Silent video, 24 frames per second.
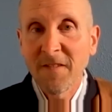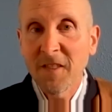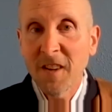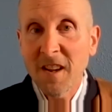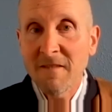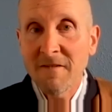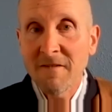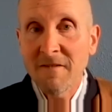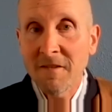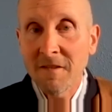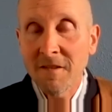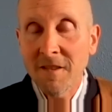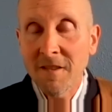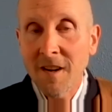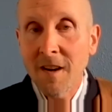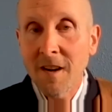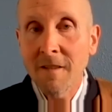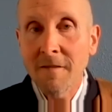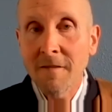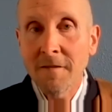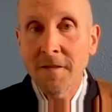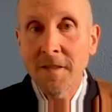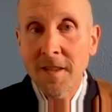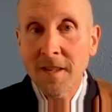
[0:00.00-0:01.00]
flavor
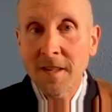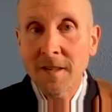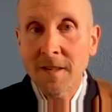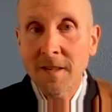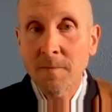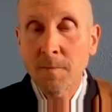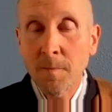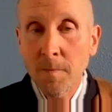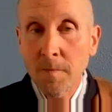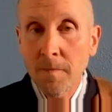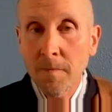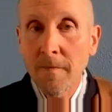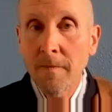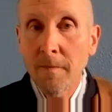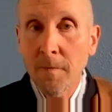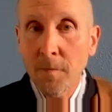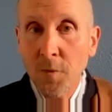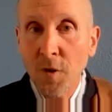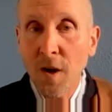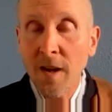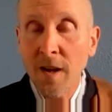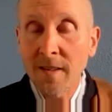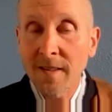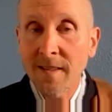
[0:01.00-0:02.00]
of this
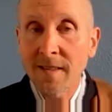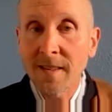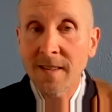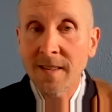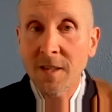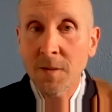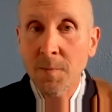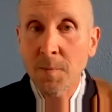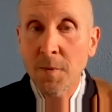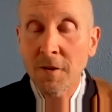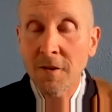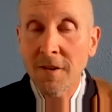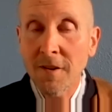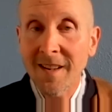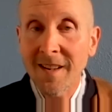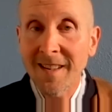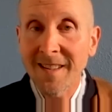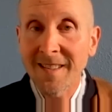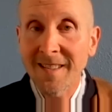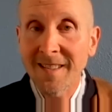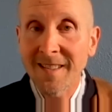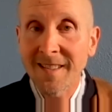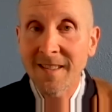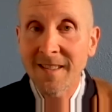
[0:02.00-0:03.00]
present
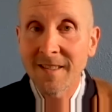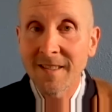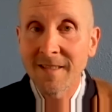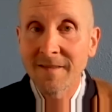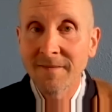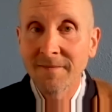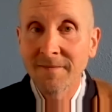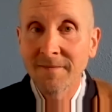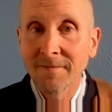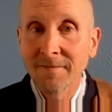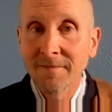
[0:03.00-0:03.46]
experience